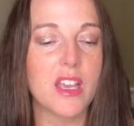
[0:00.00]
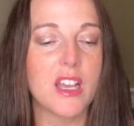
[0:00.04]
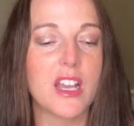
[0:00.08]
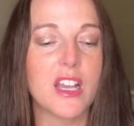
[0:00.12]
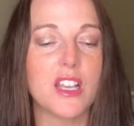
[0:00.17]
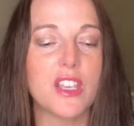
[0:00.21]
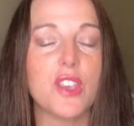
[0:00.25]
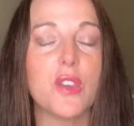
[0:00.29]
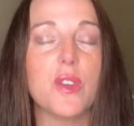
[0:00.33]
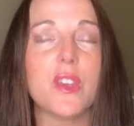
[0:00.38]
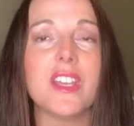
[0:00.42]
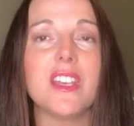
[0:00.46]

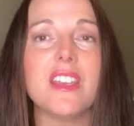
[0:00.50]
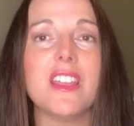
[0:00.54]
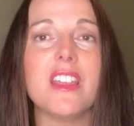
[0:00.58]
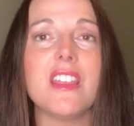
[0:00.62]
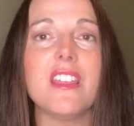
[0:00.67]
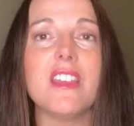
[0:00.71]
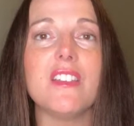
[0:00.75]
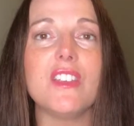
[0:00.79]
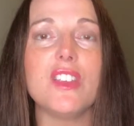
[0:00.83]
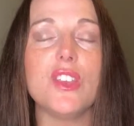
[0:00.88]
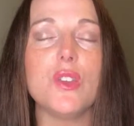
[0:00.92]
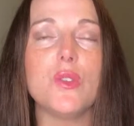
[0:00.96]
You can
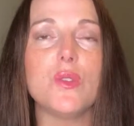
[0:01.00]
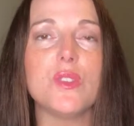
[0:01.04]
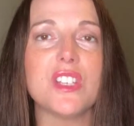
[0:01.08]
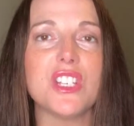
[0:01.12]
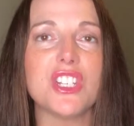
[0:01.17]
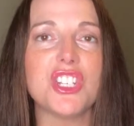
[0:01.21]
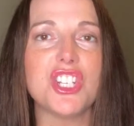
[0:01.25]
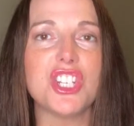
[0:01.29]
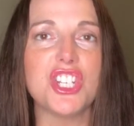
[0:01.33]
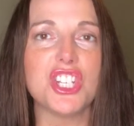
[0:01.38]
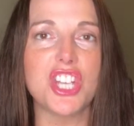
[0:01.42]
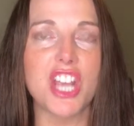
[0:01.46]
even use a
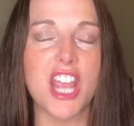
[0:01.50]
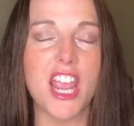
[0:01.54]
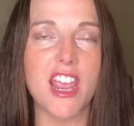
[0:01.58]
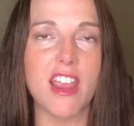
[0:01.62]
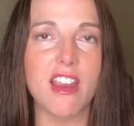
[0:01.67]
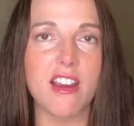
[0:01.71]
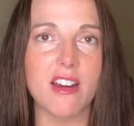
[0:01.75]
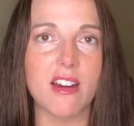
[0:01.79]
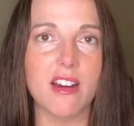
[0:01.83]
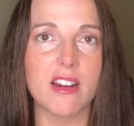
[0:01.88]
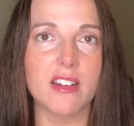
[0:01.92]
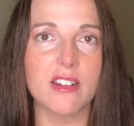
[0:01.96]

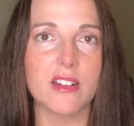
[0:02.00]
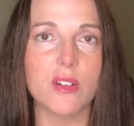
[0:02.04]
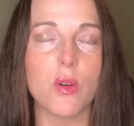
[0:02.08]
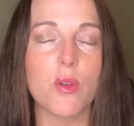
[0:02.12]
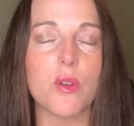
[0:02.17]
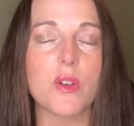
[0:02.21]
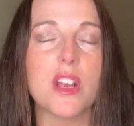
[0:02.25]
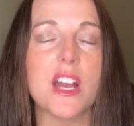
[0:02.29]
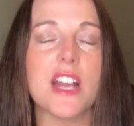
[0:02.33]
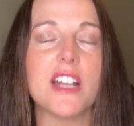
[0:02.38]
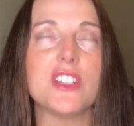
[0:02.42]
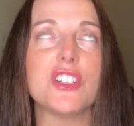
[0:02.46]
chair
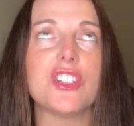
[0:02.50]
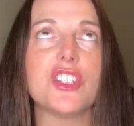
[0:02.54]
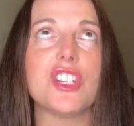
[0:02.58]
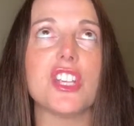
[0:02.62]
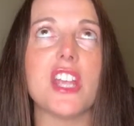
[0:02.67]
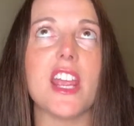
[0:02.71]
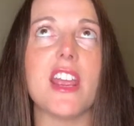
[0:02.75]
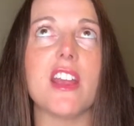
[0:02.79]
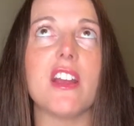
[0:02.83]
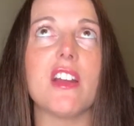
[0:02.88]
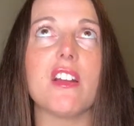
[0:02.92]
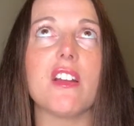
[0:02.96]

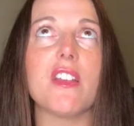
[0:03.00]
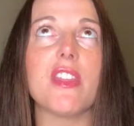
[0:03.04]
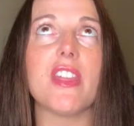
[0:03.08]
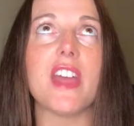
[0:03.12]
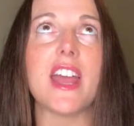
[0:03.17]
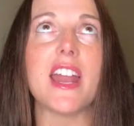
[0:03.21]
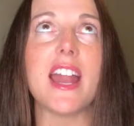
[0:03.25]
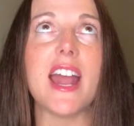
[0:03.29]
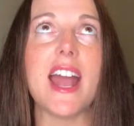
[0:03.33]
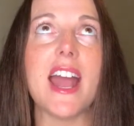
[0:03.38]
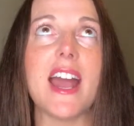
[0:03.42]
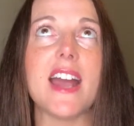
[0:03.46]

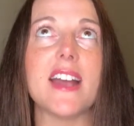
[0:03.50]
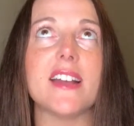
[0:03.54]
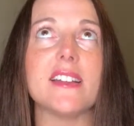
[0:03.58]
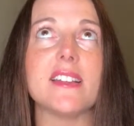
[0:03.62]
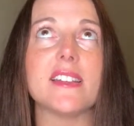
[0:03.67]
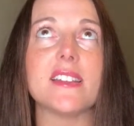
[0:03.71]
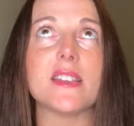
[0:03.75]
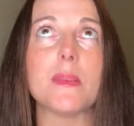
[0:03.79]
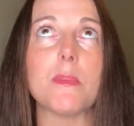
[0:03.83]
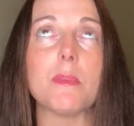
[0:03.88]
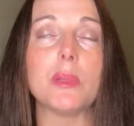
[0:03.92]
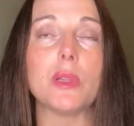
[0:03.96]
that
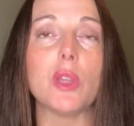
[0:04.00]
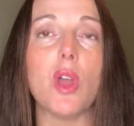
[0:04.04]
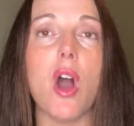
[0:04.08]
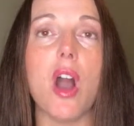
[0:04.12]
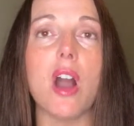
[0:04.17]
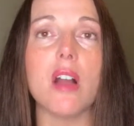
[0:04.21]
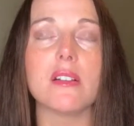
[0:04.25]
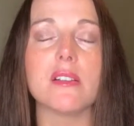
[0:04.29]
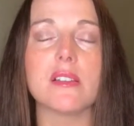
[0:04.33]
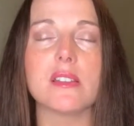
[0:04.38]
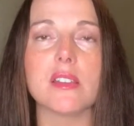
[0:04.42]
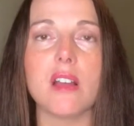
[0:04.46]
has
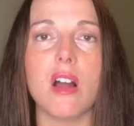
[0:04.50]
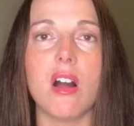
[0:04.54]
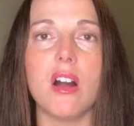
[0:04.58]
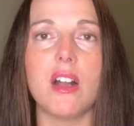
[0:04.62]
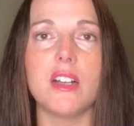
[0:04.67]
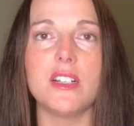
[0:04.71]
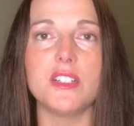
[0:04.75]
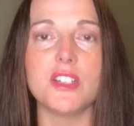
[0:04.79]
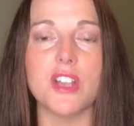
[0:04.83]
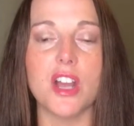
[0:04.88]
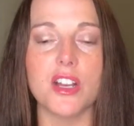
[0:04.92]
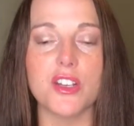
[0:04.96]
blocks
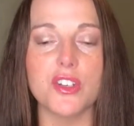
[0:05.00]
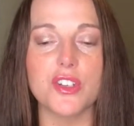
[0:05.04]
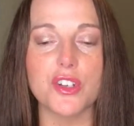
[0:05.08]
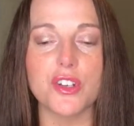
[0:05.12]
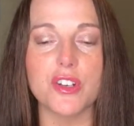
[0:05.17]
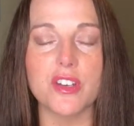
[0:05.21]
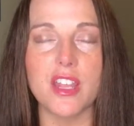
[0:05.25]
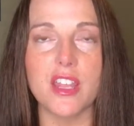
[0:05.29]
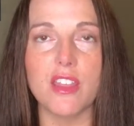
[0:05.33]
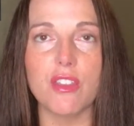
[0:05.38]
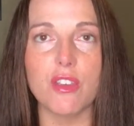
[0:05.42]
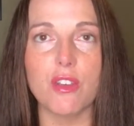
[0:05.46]
on
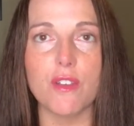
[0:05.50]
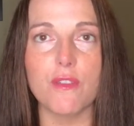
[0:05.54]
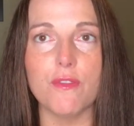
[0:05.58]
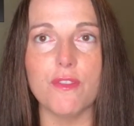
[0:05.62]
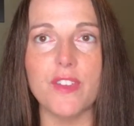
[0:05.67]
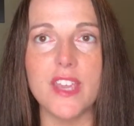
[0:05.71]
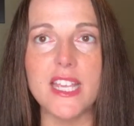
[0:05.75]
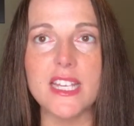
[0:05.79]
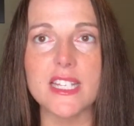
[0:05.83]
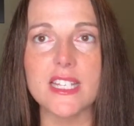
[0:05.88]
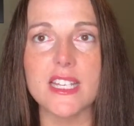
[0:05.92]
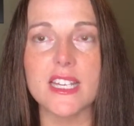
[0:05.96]
underneath your
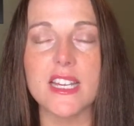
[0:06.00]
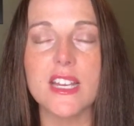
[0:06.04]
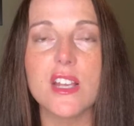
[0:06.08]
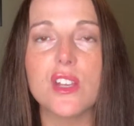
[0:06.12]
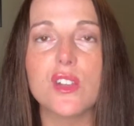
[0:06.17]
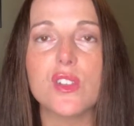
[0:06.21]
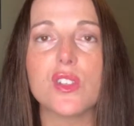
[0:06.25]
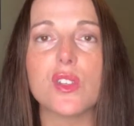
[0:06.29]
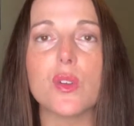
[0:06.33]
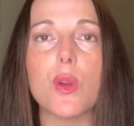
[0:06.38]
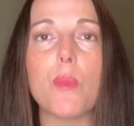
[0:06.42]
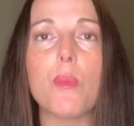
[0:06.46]
feet,
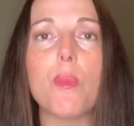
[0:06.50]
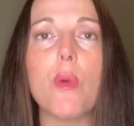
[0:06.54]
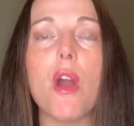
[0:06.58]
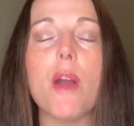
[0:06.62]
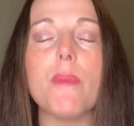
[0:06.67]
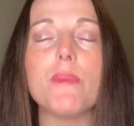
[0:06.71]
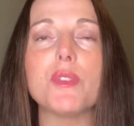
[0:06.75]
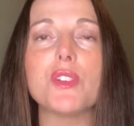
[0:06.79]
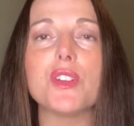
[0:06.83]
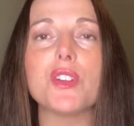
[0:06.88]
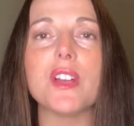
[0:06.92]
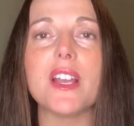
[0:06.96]
so it
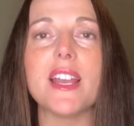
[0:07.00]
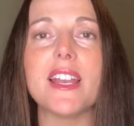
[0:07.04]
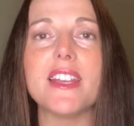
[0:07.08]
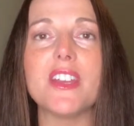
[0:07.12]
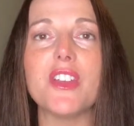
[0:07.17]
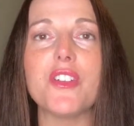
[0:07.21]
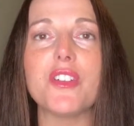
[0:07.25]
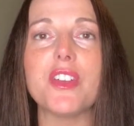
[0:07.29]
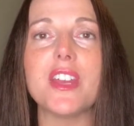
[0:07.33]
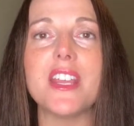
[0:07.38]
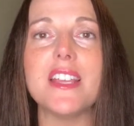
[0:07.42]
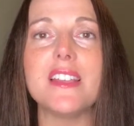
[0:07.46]
props your
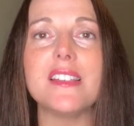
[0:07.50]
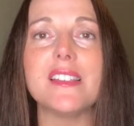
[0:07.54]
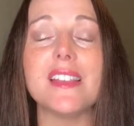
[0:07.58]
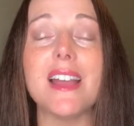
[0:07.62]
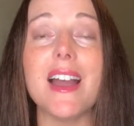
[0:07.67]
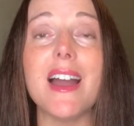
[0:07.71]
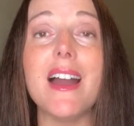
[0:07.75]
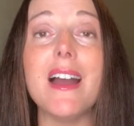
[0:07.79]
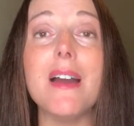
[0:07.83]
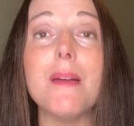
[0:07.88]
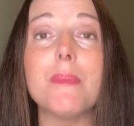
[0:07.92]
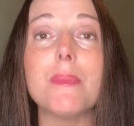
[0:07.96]
knees
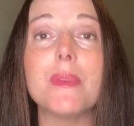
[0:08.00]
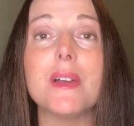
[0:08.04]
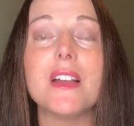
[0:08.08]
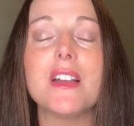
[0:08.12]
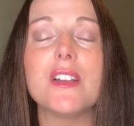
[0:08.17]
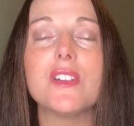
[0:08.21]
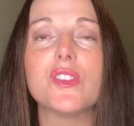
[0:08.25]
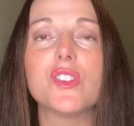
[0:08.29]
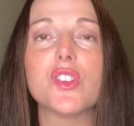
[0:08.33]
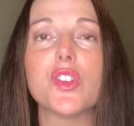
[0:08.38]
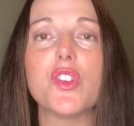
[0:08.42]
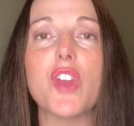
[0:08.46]
up,
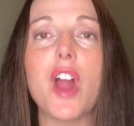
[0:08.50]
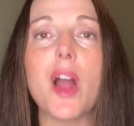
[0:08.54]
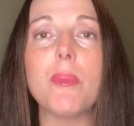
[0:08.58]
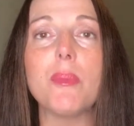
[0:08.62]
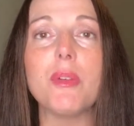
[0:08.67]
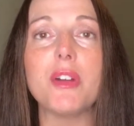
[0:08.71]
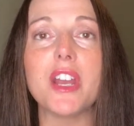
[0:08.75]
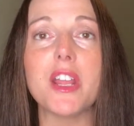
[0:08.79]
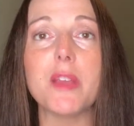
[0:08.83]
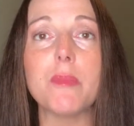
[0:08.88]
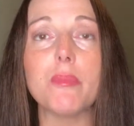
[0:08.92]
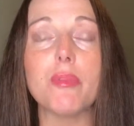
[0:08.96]
so you're not
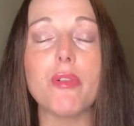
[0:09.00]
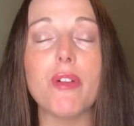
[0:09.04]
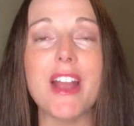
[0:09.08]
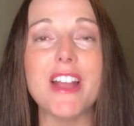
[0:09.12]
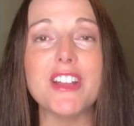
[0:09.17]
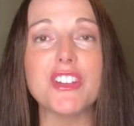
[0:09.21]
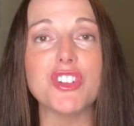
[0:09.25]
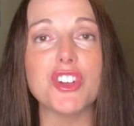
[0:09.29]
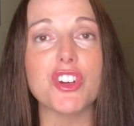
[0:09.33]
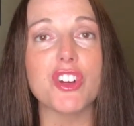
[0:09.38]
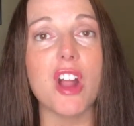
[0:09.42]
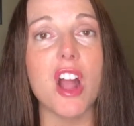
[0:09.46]
putting
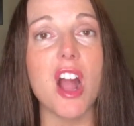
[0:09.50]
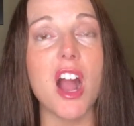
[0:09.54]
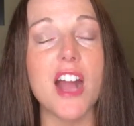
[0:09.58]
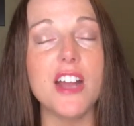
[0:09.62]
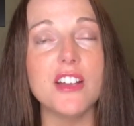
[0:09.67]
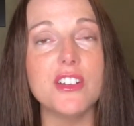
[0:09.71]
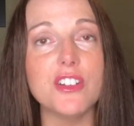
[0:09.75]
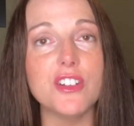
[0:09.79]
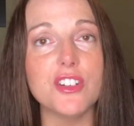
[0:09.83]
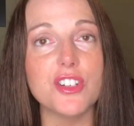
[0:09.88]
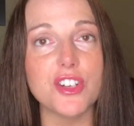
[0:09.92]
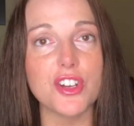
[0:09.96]
pressure
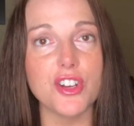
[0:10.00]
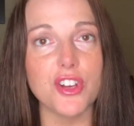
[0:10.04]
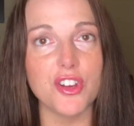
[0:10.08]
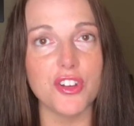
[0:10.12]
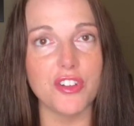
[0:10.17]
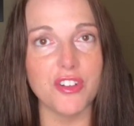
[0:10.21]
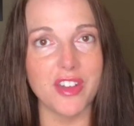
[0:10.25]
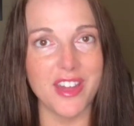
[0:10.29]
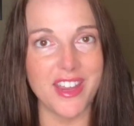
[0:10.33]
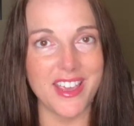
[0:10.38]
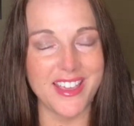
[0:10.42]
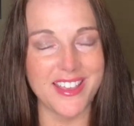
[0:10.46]
under your
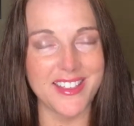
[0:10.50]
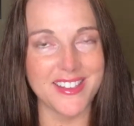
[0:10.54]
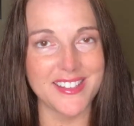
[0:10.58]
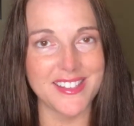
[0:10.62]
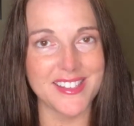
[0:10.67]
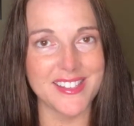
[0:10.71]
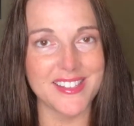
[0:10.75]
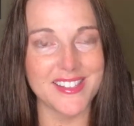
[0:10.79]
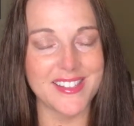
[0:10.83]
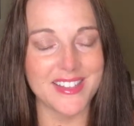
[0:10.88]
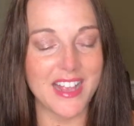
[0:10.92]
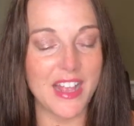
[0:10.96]

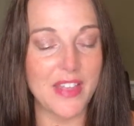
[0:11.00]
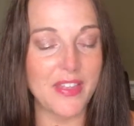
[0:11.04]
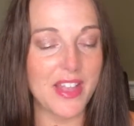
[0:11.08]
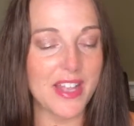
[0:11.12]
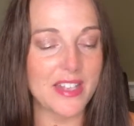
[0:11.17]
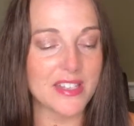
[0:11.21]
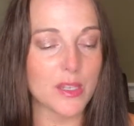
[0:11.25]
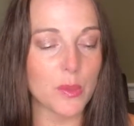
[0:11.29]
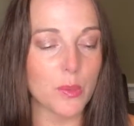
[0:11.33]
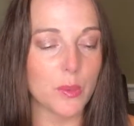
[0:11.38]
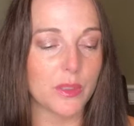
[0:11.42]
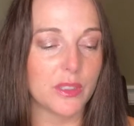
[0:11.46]
knees. And
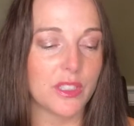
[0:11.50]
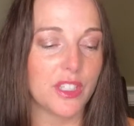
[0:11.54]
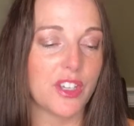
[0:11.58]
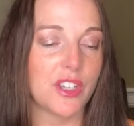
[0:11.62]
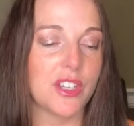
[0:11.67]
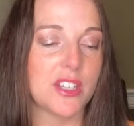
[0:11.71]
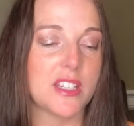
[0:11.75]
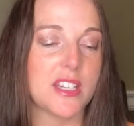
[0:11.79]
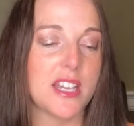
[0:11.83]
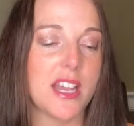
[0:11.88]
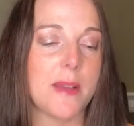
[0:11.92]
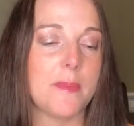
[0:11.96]
that's a really
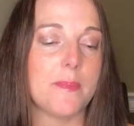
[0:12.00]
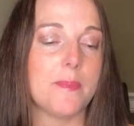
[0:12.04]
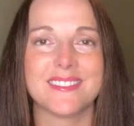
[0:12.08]
good tip.